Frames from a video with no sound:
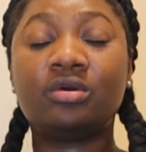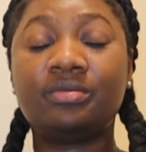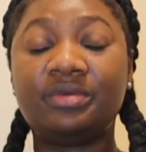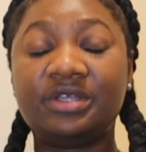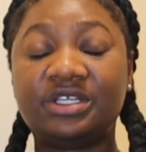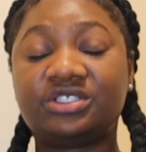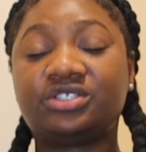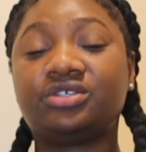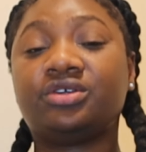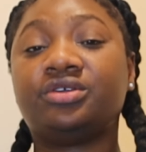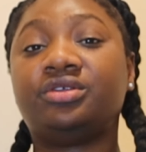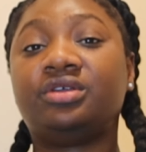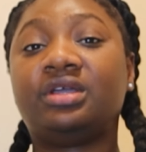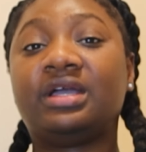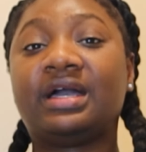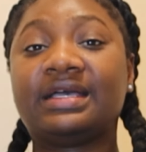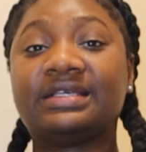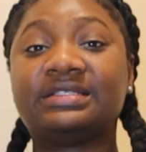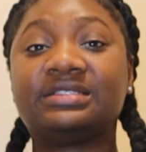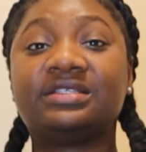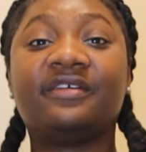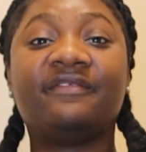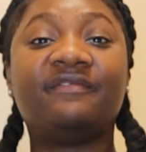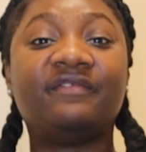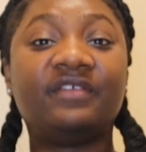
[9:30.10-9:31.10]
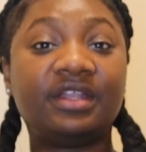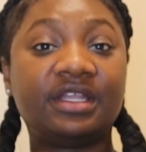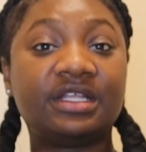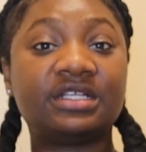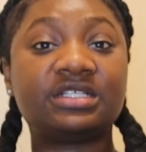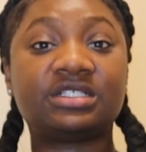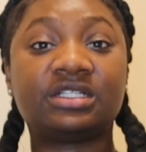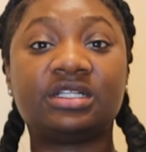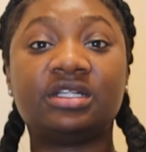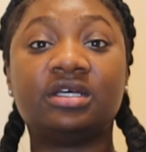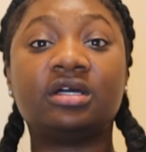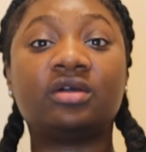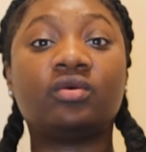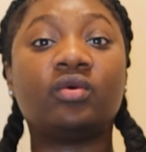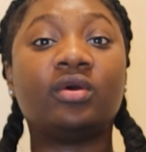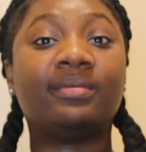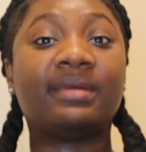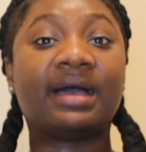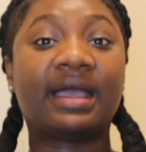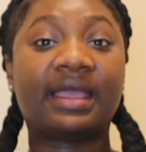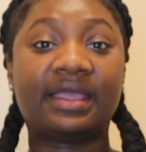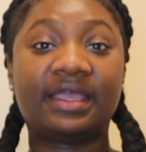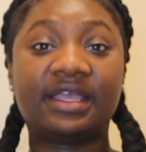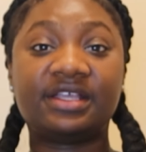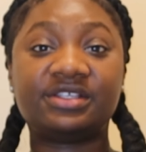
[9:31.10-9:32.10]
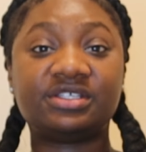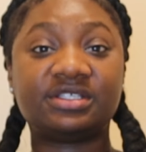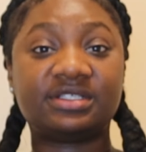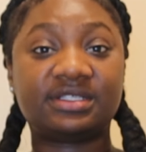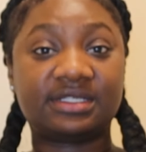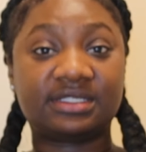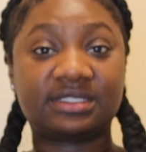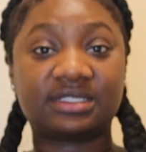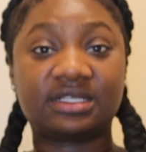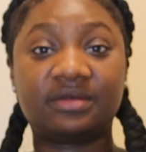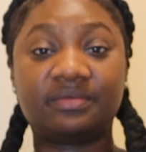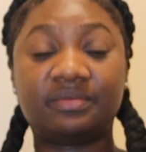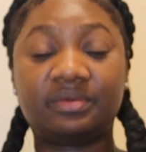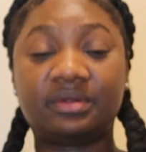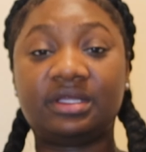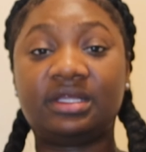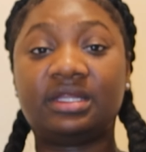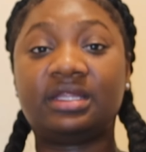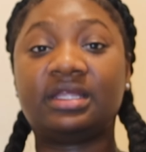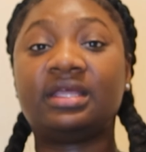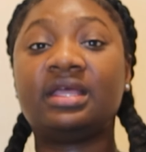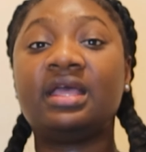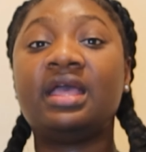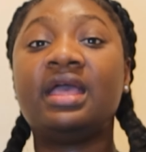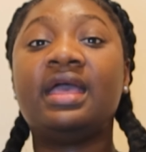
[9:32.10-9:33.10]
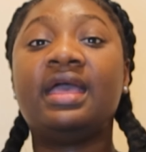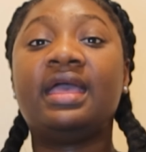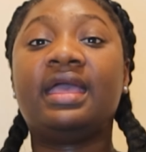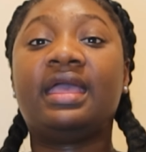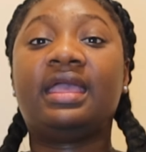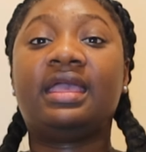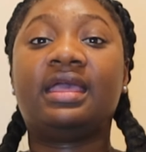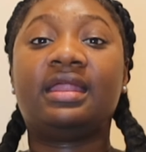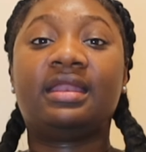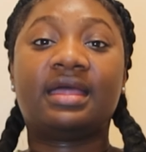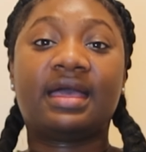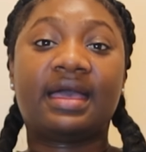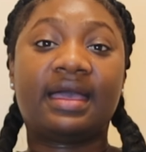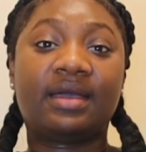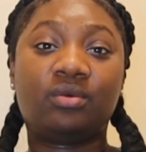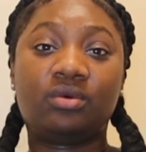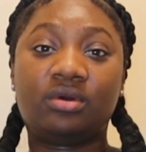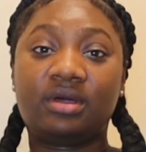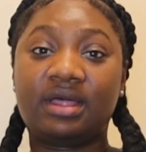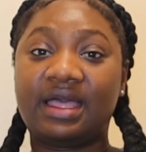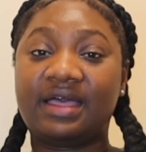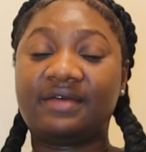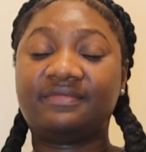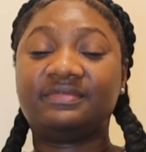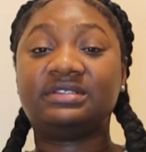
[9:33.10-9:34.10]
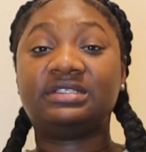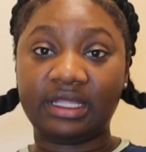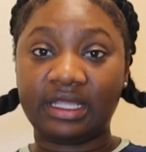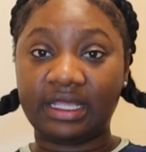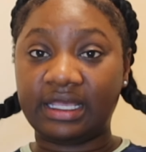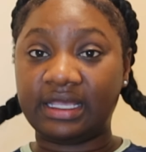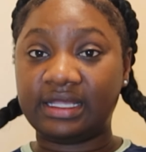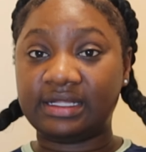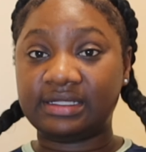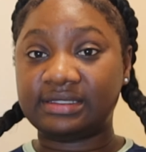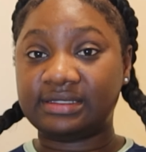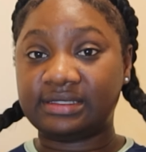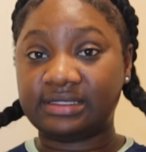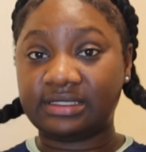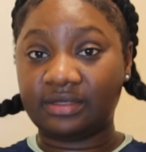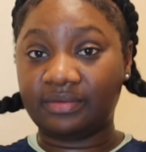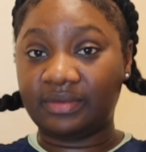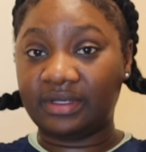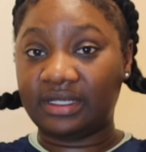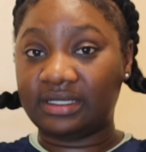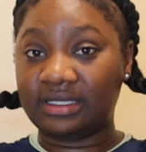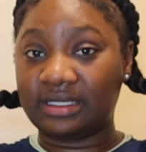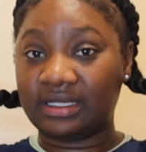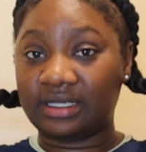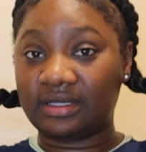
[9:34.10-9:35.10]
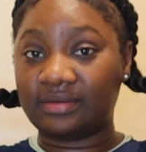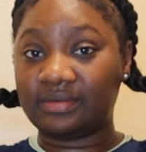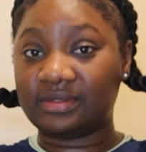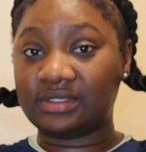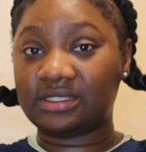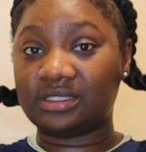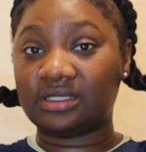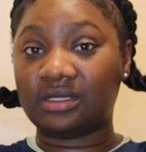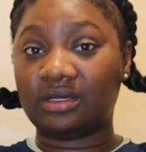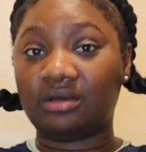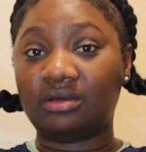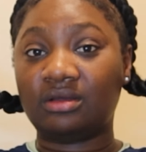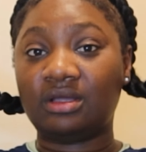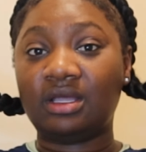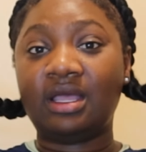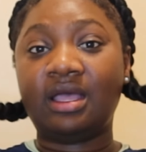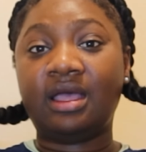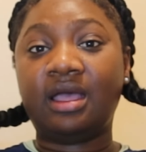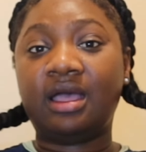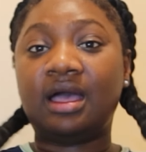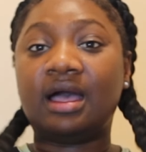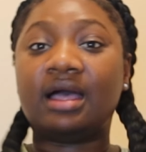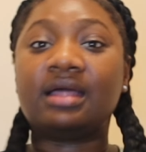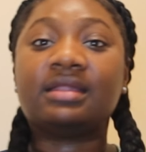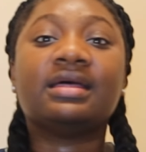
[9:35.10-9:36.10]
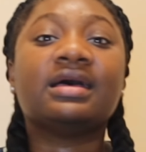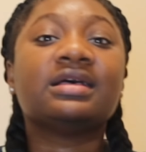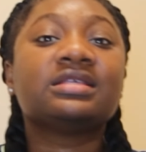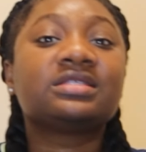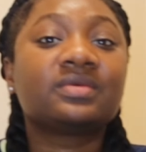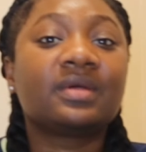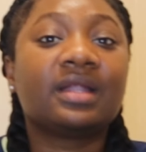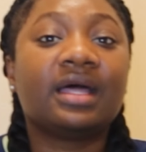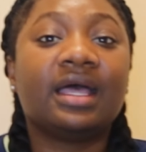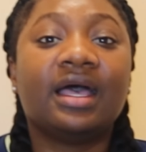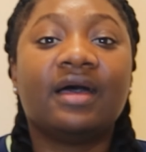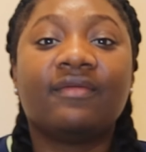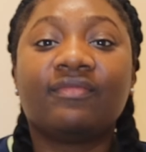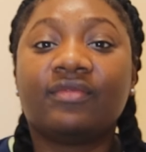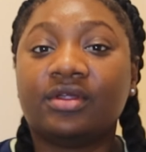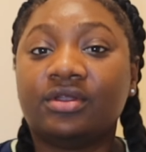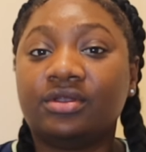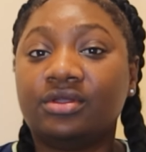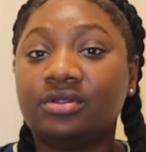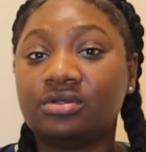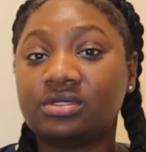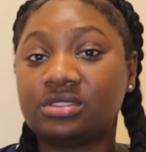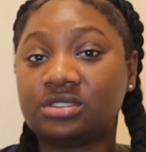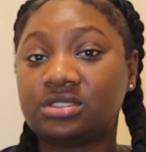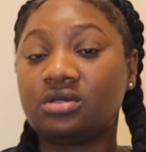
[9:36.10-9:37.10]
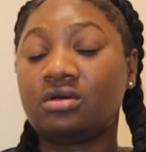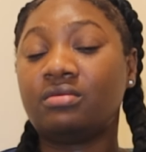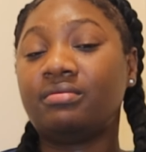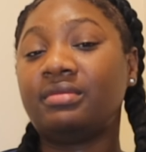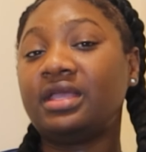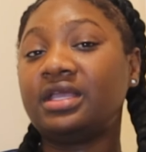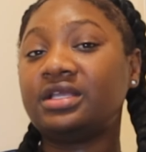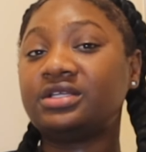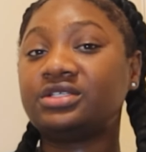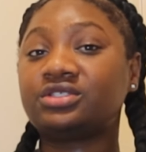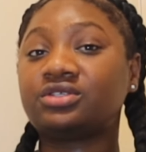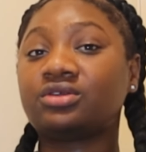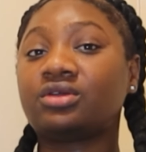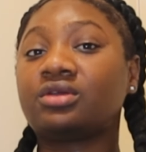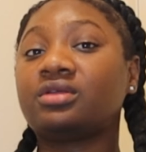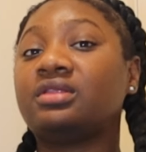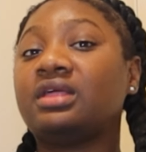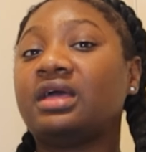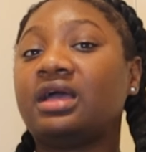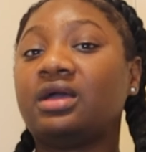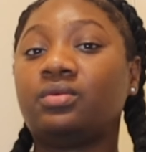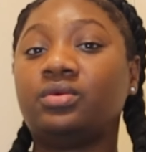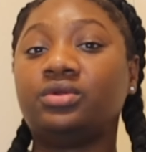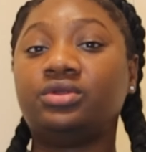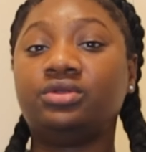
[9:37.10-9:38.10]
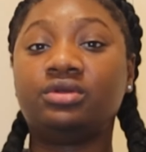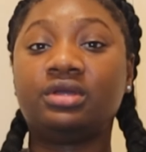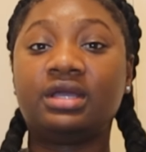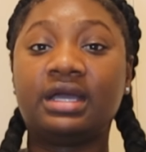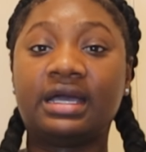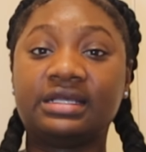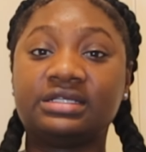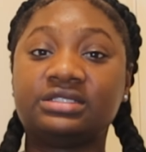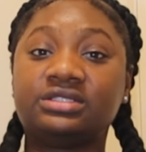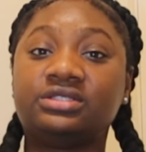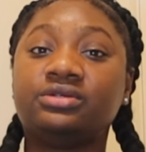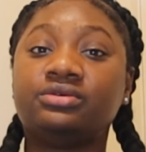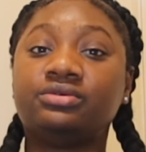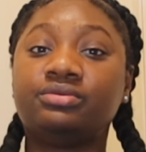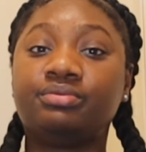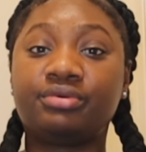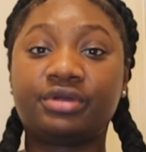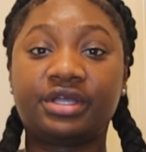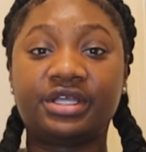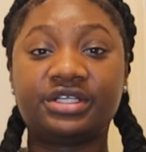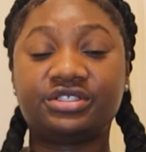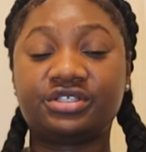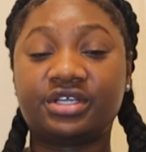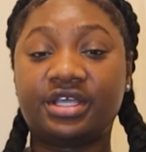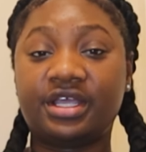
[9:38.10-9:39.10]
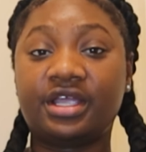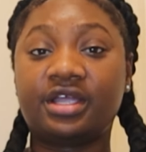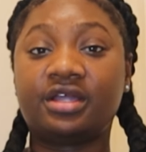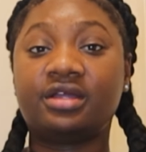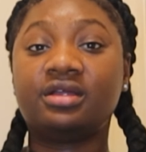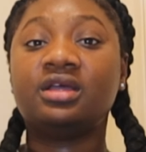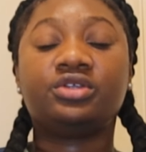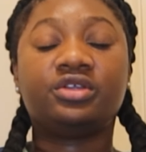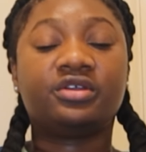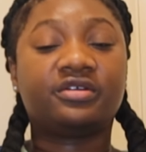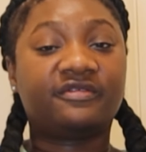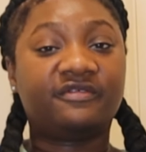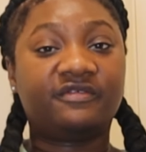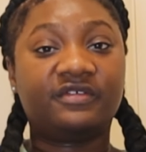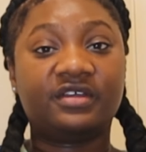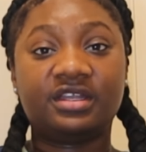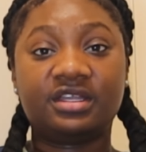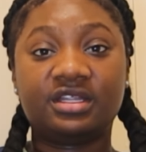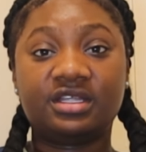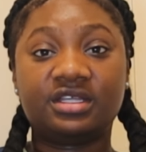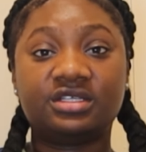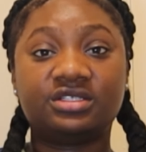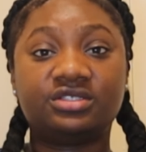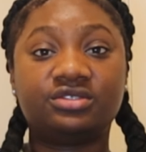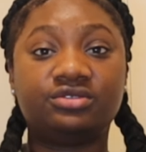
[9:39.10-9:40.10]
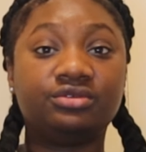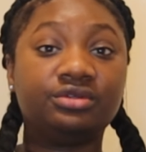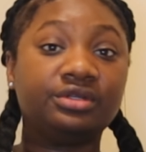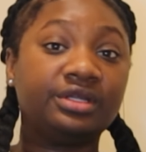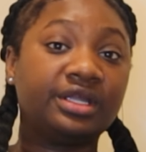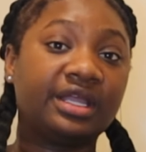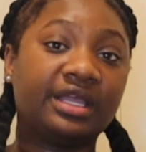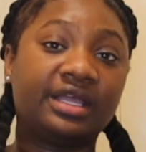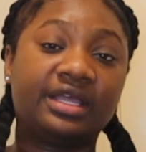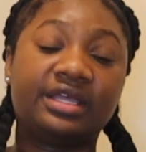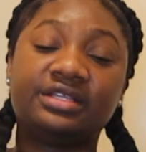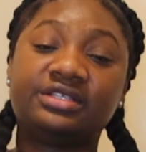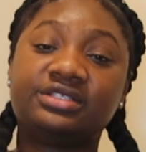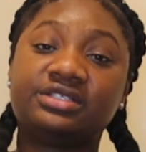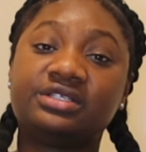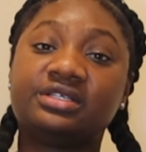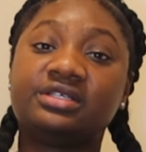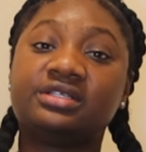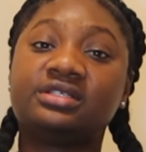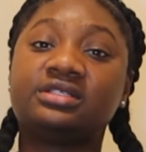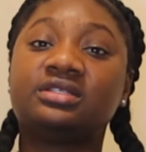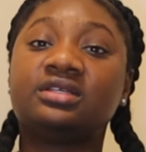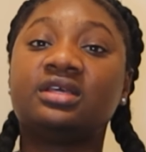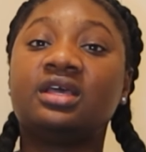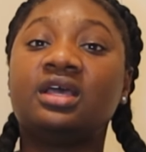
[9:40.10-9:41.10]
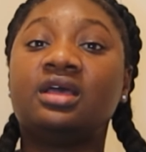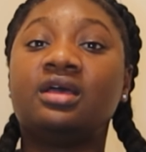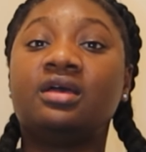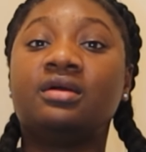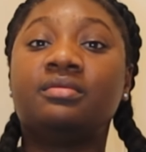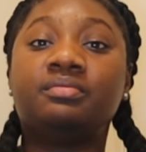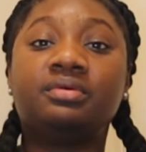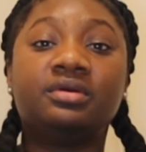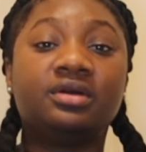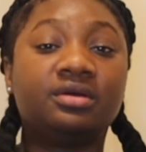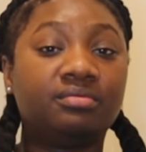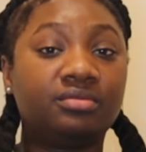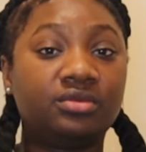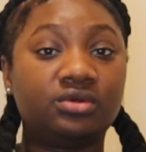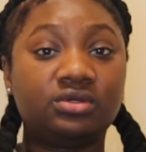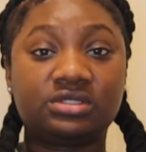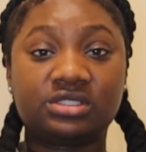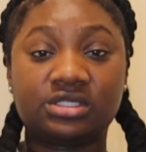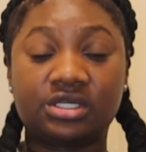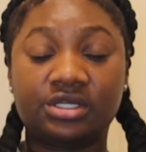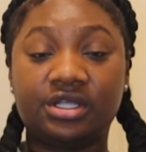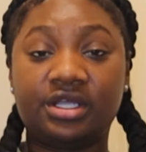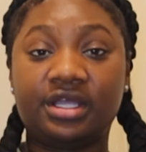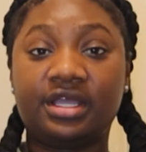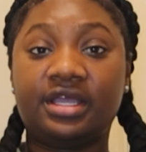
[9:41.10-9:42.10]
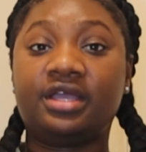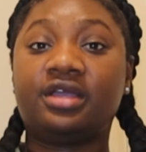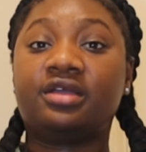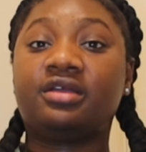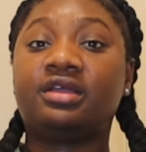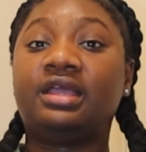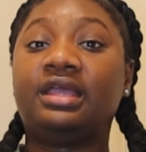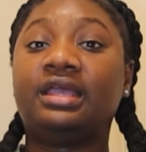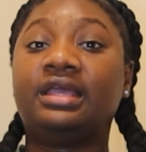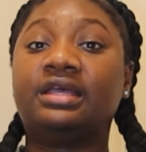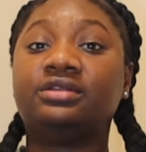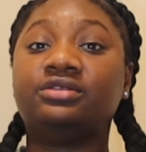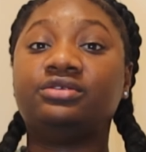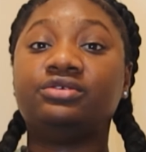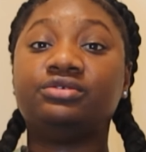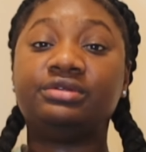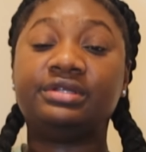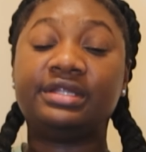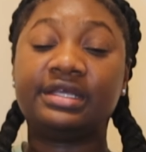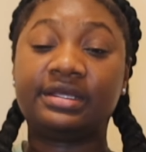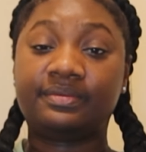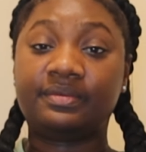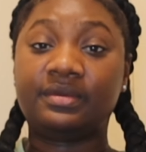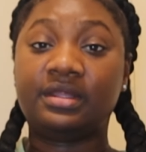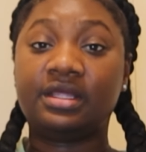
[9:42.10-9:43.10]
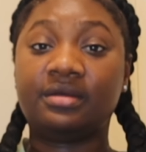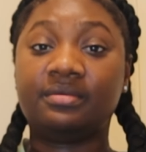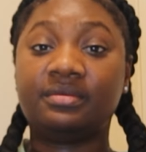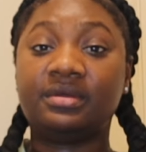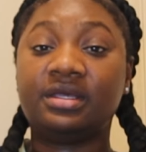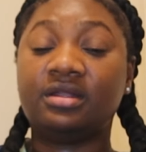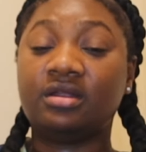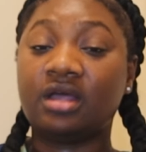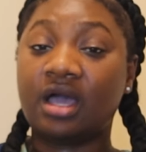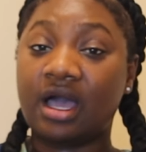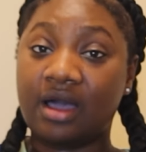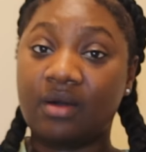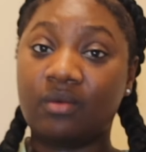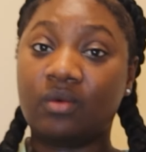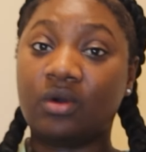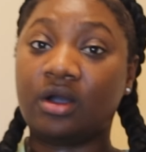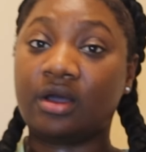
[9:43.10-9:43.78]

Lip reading: will be showing you guys the finished look when my edges is completed, and I will have the ends to be dipped. So that's what I have to do. So make sure that when you guys do braid your hair, when you're finished, do your edges, put mousse on your hair, and you dip them in hot